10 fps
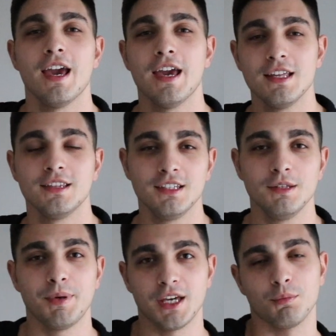in the
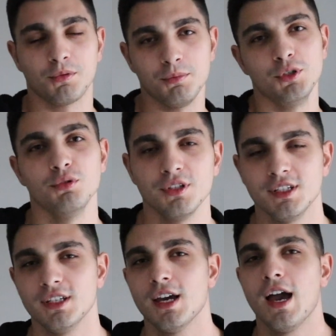pickup
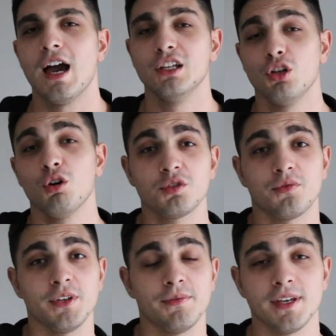community. And those
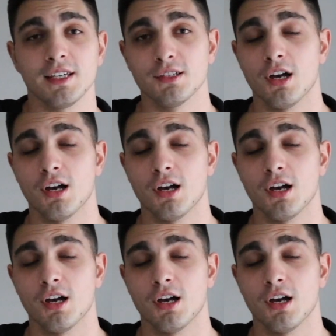three things